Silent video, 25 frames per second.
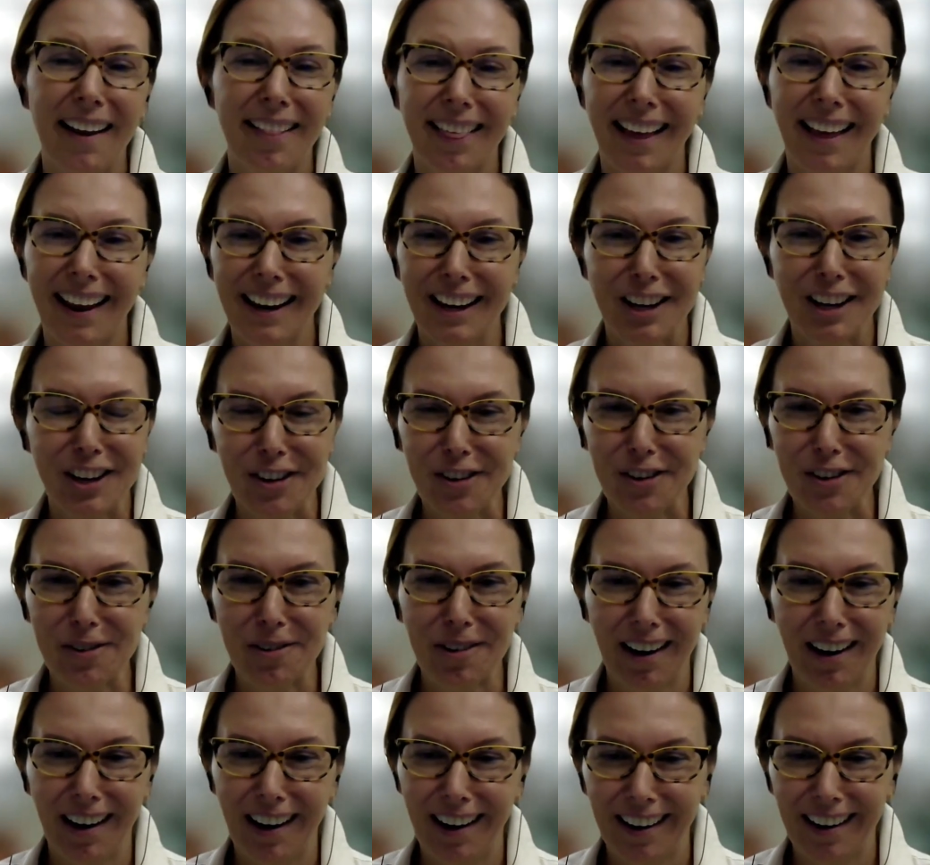I thank
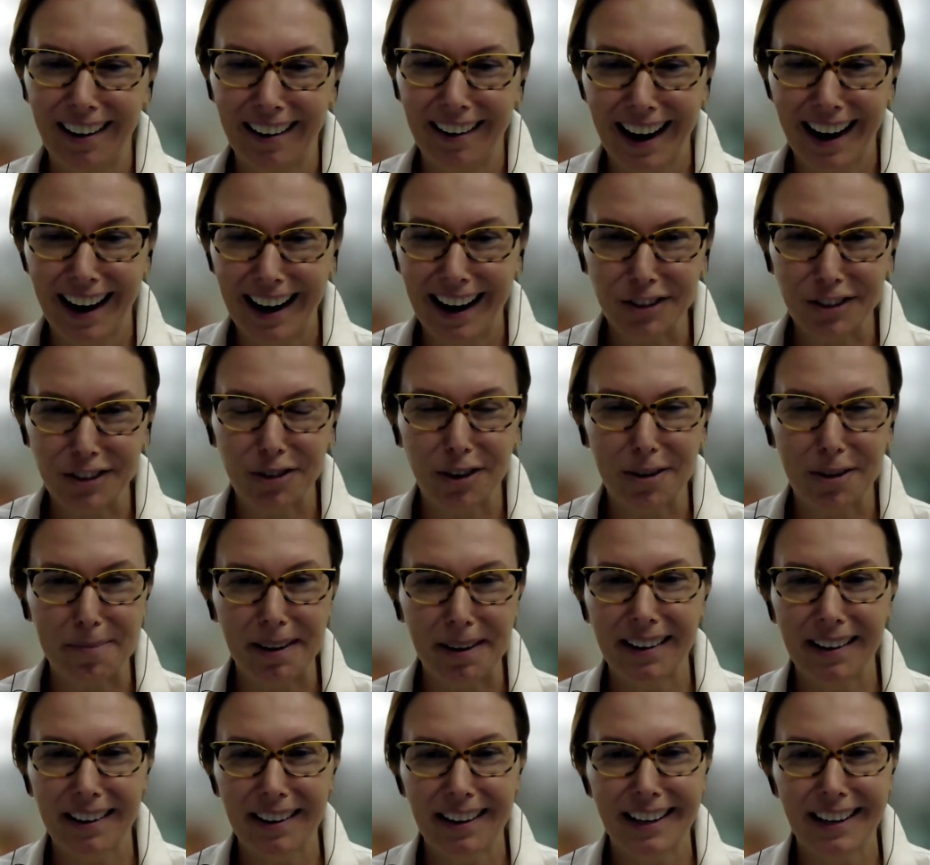you guys for
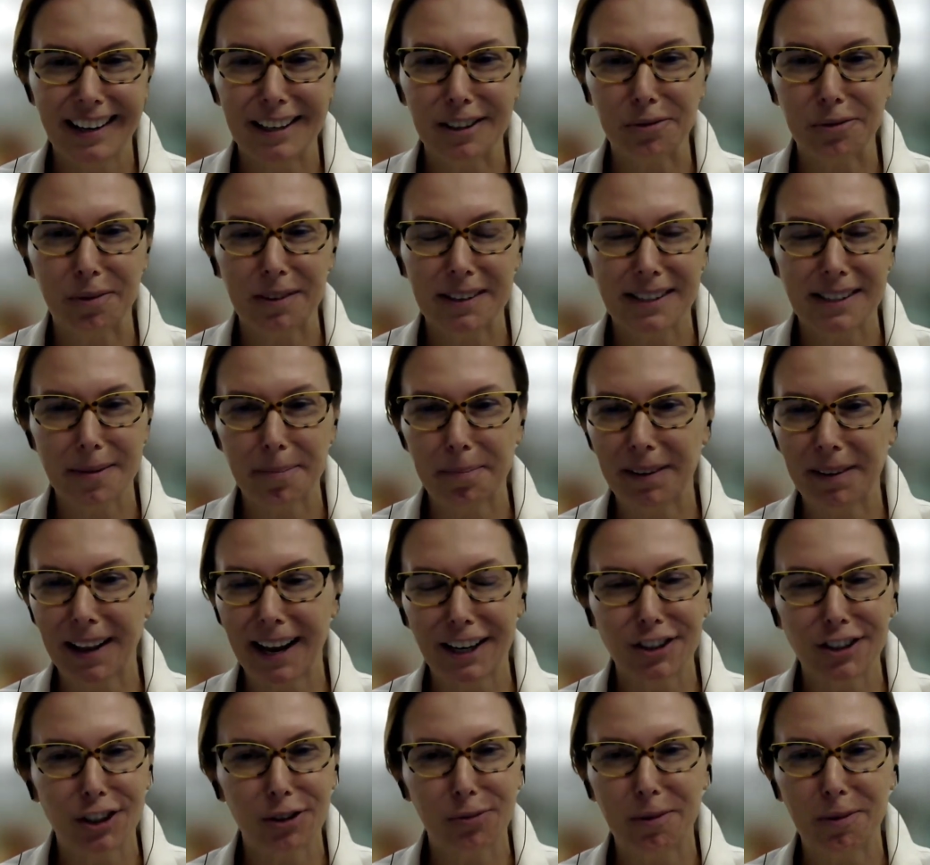being here. It was a
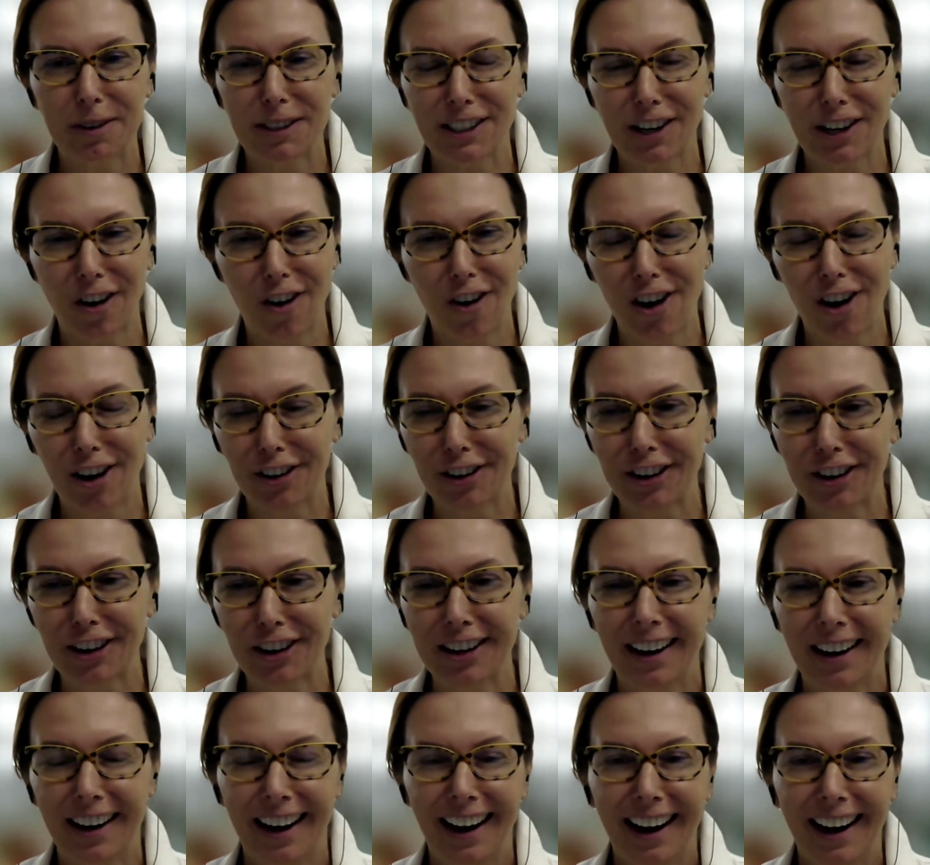pleasure. It was an honor.